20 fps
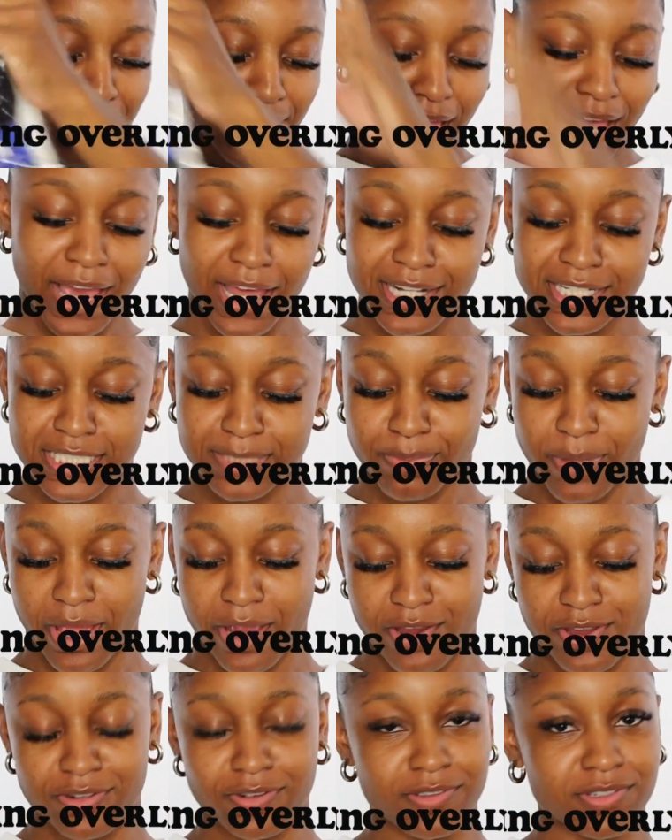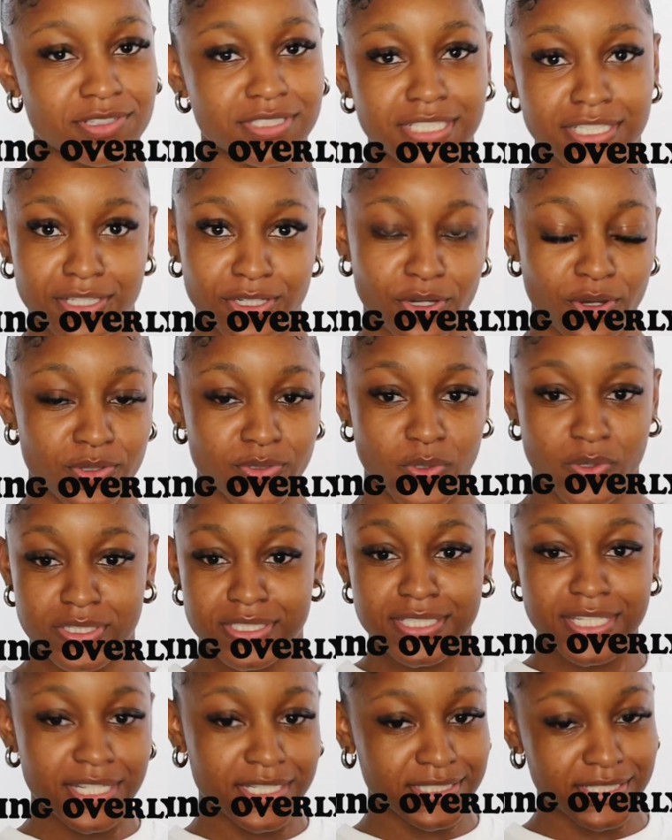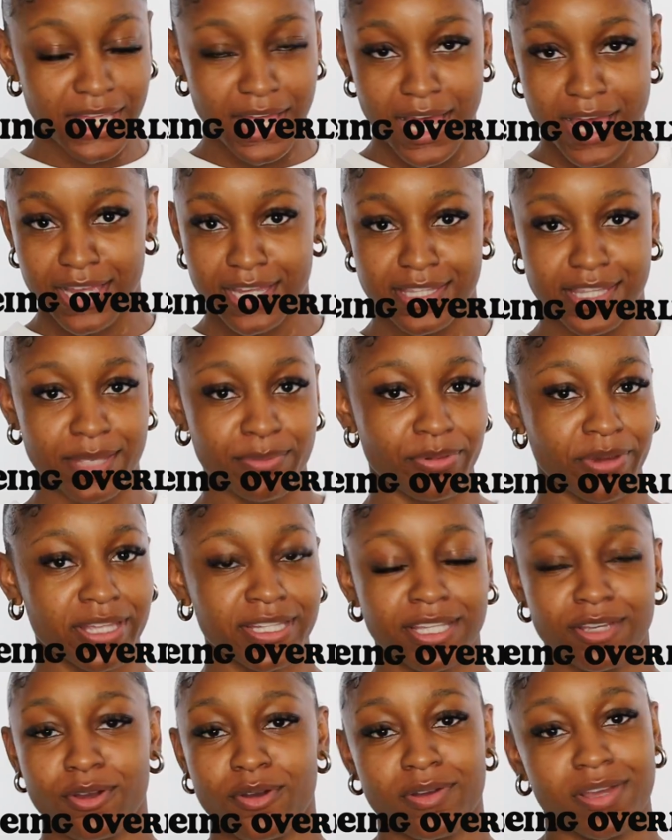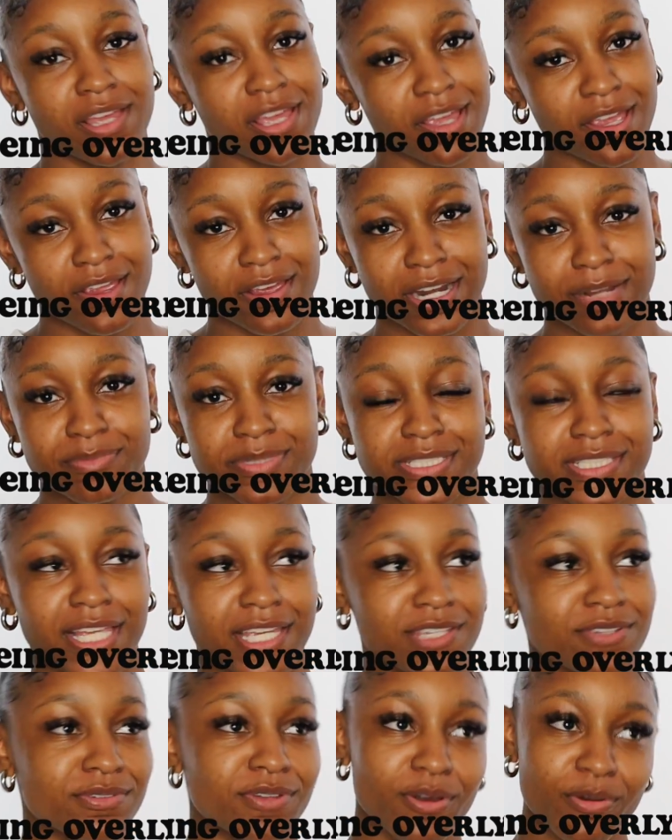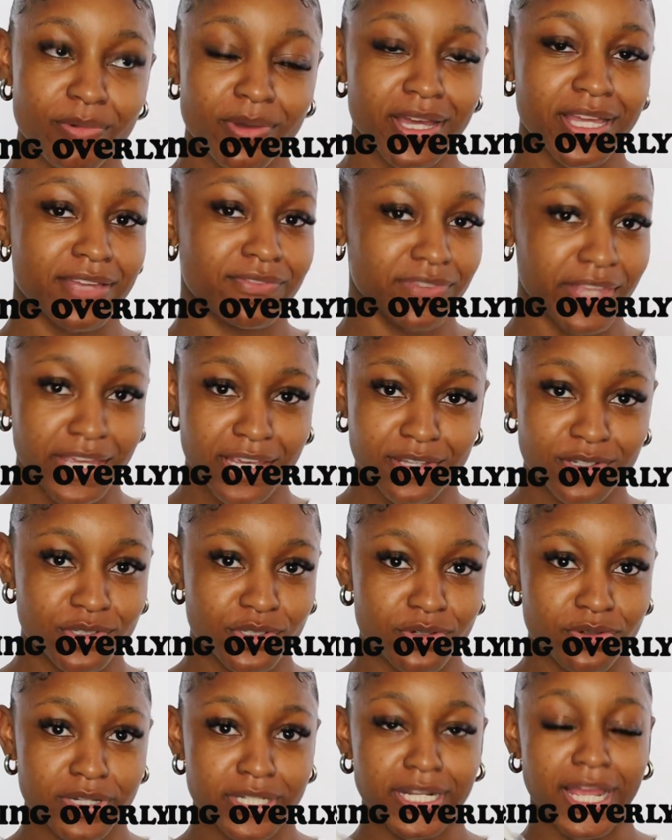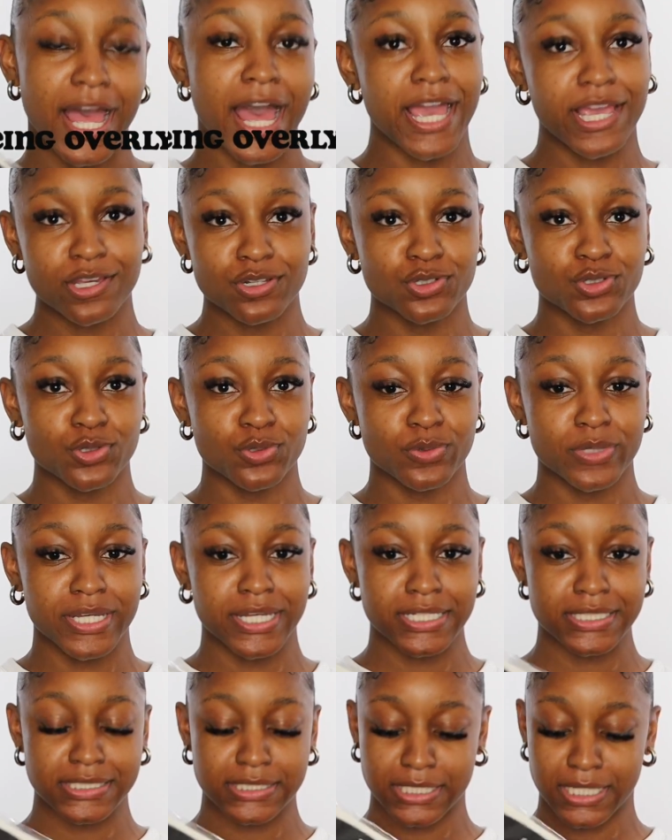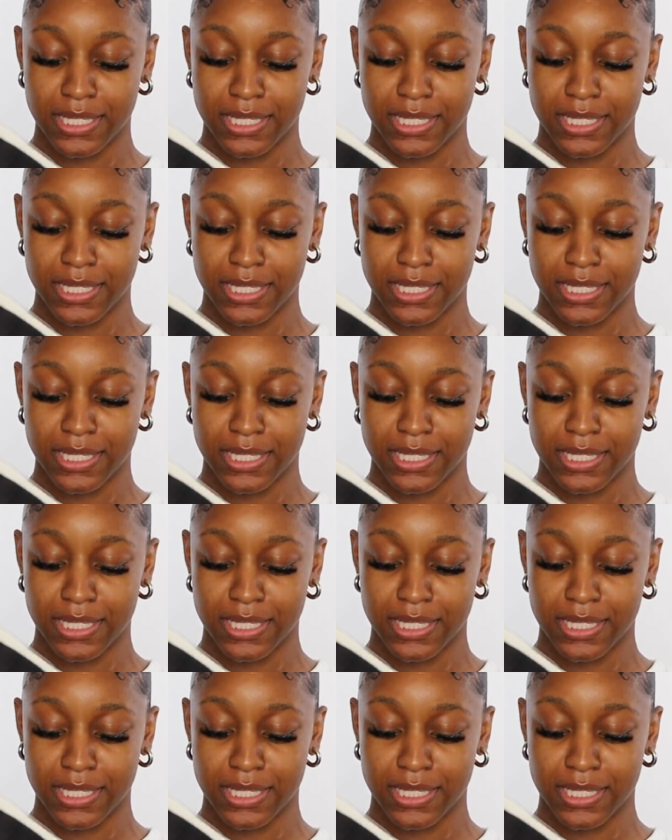I got inspired. You know, you see the girls on TikTok and they braid their own hair, and I'm just like, you know what? If they can do it, I can do it.